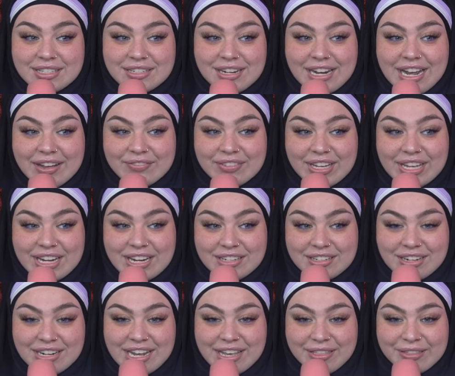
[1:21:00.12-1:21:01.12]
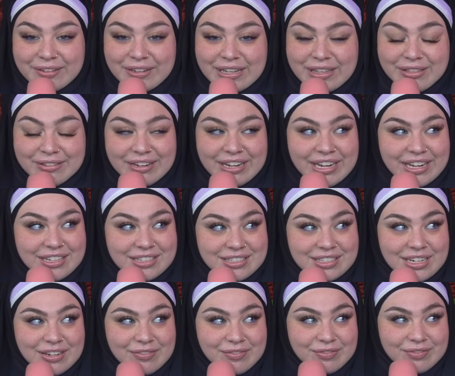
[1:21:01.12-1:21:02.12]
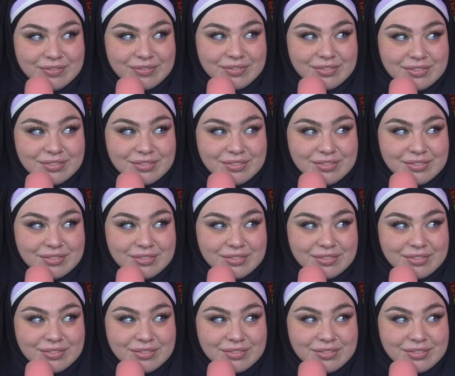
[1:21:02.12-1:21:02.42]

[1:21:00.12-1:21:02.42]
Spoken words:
cancer, I have to get it done at 33 instead of